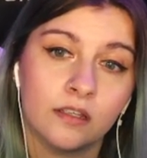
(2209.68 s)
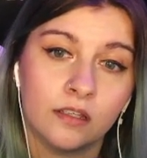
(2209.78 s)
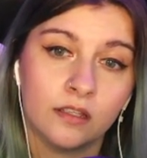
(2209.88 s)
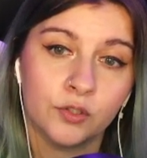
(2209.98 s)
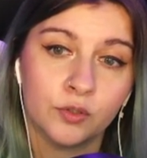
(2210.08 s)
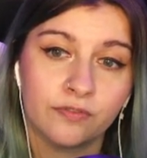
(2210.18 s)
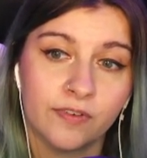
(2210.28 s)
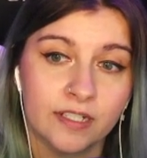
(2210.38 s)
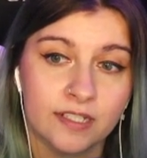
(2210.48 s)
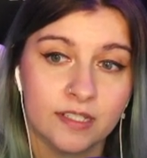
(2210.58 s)
You'll
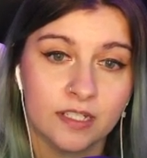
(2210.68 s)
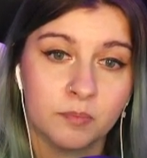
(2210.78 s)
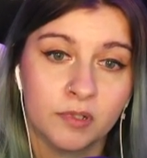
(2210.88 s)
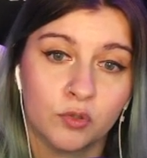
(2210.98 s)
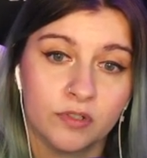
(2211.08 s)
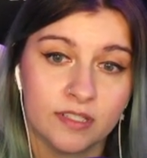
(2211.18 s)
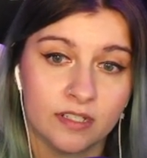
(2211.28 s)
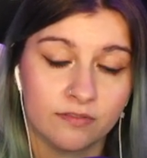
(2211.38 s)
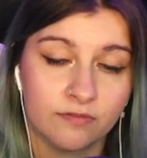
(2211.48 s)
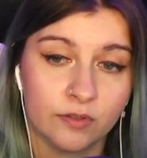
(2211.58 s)
find us deep in
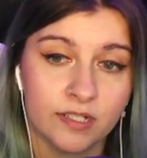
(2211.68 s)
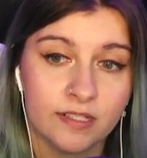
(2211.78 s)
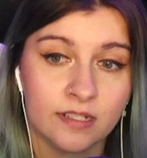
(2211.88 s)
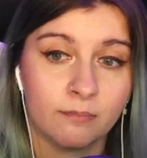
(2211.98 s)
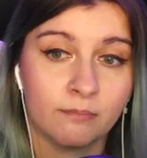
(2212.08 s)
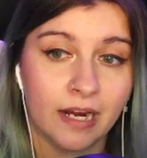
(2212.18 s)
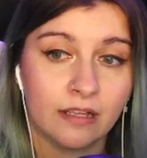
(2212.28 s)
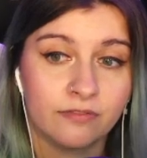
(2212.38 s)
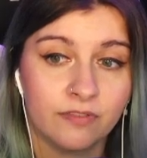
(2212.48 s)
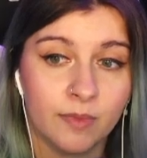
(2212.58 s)
Grisdale Forest, a mile
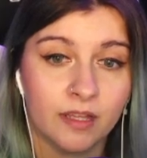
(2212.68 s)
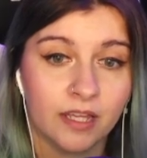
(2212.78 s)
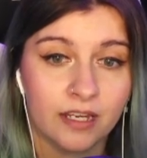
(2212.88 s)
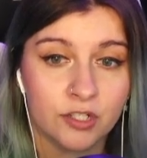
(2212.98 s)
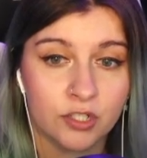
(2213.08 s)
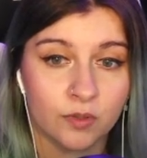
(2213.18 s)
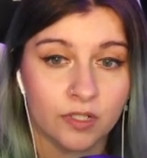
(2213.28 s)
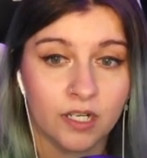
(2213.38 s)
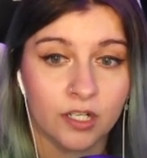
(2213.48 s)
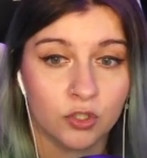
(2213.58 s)
from the lake
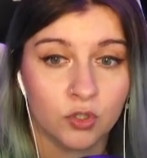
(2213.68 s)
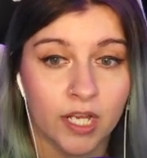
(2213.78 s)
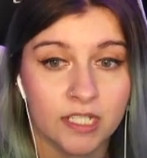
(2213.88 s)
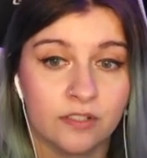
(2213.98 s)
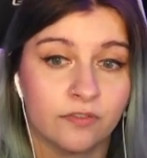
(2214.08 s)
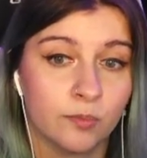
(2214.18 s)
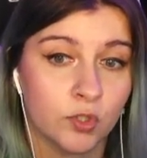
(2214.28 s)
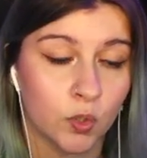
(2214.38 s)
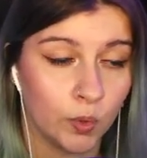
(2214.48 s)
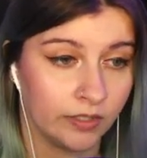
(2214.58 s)
shore, across from
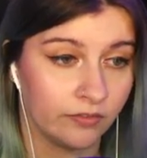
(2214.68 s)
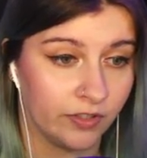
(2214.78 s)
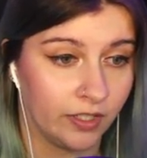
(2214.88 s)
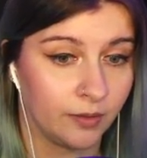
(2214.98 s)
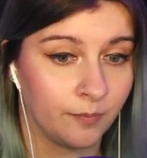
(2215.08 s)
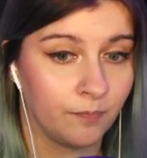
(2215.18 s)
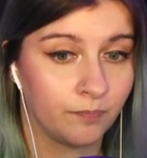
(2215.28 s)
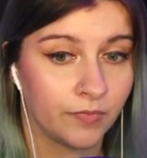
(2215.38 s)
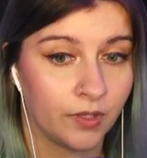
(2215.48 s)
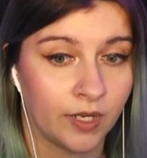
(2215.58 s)
Torver.
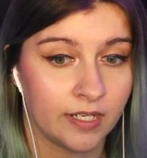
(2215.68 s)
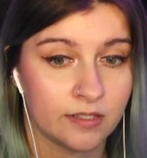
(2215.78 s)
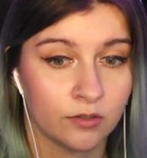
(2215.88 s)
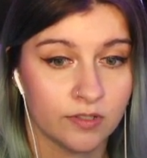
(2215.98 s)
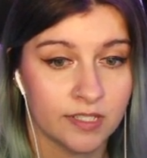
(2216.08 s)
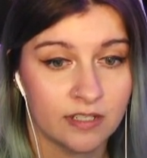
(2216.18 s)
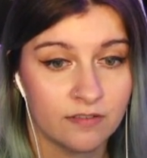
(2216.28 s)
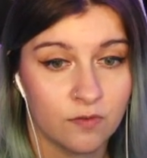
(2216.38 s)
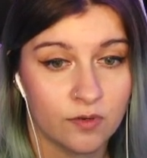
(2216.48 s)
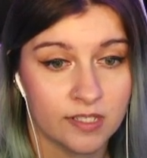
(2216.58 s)
Okay, so Grisdale
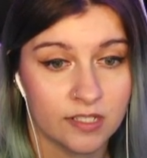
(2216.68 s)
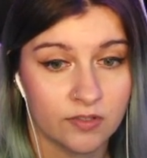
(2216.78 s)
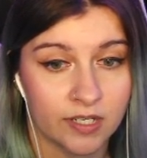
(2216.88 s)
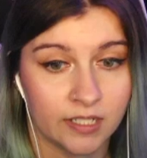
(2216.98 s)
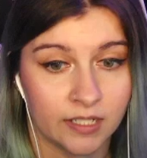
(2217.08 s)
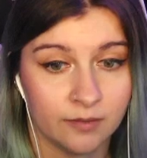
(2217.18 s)
Forest is right here.